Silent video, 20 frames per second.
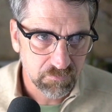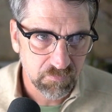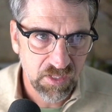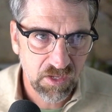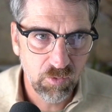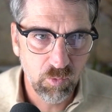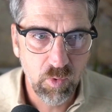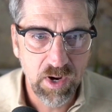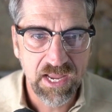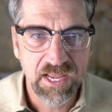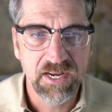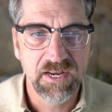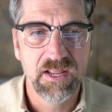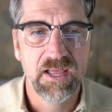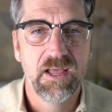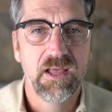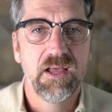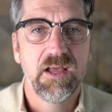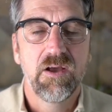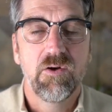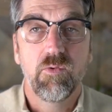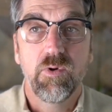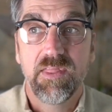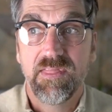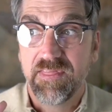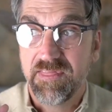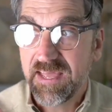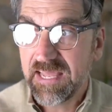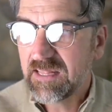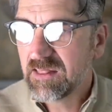when
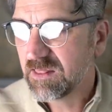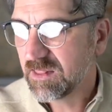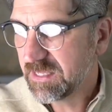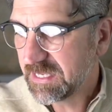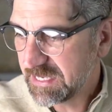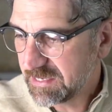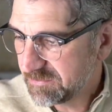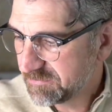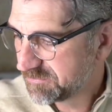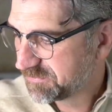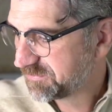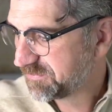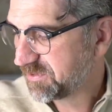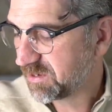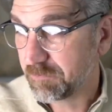they leave their